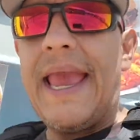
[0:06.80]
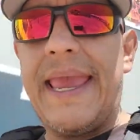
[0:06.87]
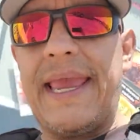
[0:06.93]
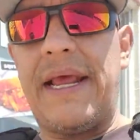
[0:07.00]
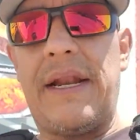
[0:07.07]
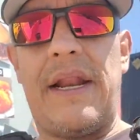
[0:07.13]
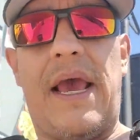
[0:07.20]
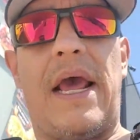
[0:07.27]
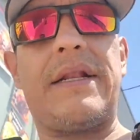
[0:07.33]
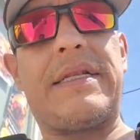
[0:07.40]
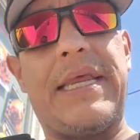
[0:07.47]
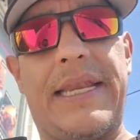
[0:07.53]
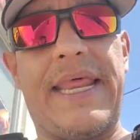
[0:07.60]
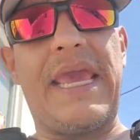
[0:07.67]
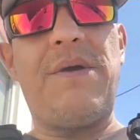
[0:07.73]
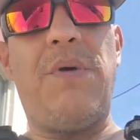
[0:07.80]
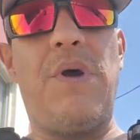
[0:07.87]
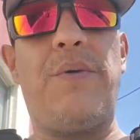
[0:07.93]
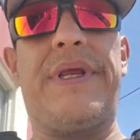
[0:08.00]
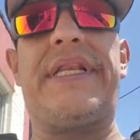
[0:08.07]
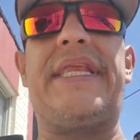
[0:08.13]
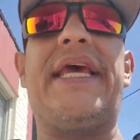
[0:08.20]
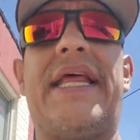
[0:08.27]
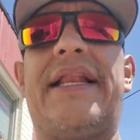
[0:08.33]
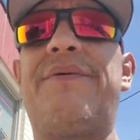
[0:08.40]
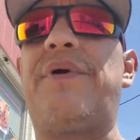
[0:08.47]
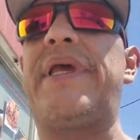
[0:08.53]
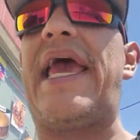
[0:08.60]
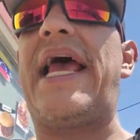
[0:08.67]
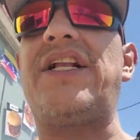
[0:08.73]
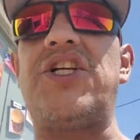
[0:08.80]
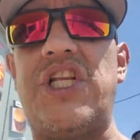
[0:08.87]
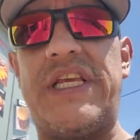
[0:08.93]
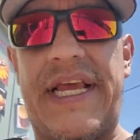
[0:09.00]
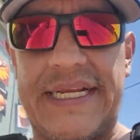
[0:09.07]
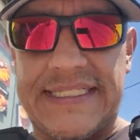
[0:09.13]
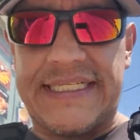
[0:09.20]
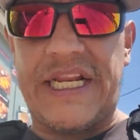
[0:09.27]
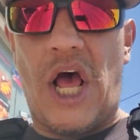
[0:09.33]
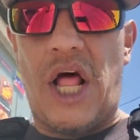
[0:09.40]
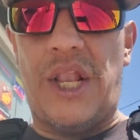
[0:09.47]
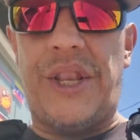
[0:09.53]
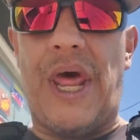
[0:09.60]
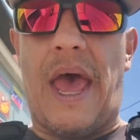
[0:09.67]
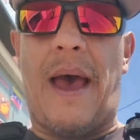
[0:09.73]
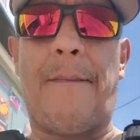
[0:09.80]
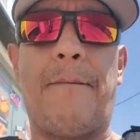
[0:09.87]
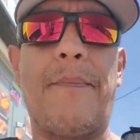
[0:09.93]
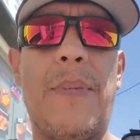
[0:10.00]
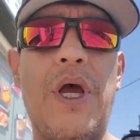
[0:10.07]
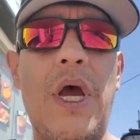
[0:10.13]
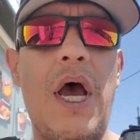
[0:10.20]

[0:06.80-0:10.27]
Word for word: and uh, today what we did, we actually installed um,